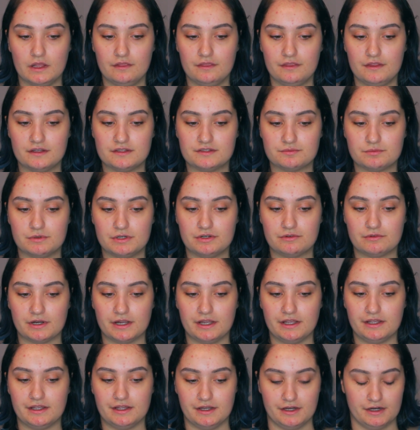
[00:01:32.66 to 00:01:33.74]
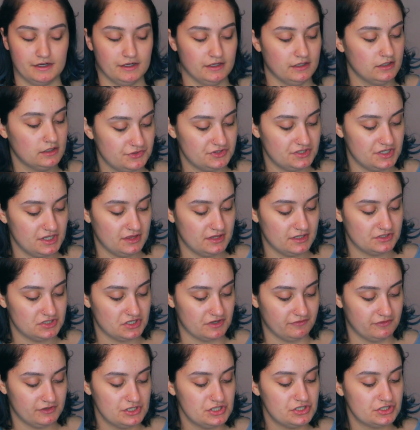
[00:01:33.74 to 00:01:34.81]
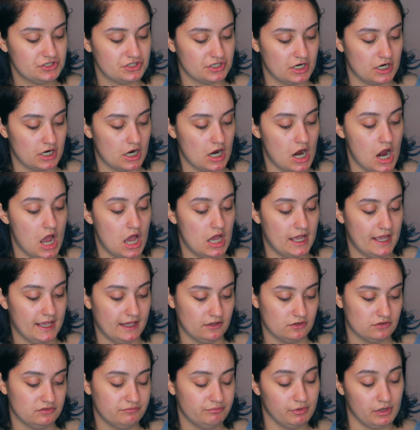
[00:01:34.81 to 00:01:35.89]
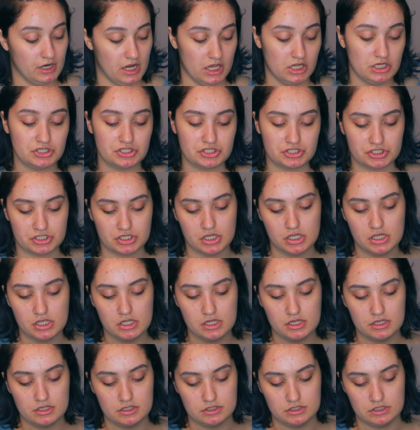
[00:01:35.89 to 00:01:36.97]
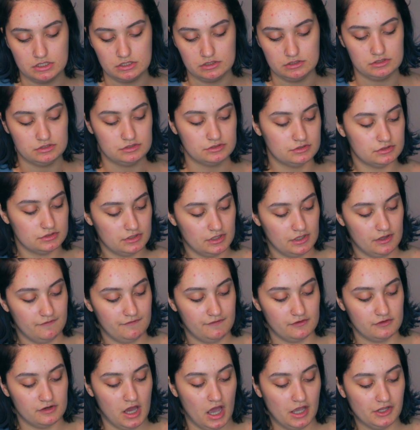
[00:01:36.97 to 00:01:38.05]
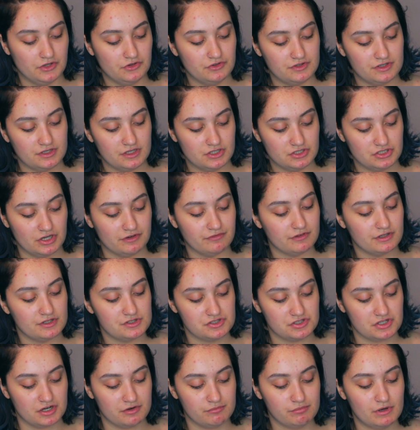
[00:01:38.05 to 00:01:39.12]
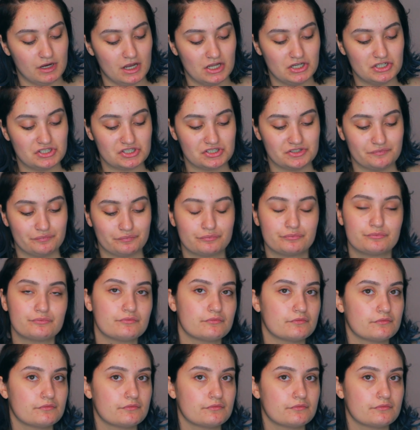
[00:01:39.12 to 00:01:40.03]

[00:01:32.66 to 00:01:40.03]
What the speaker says: this one right here, using the Jeffree Star angled brush. If you're not using a Jeffree Star brush,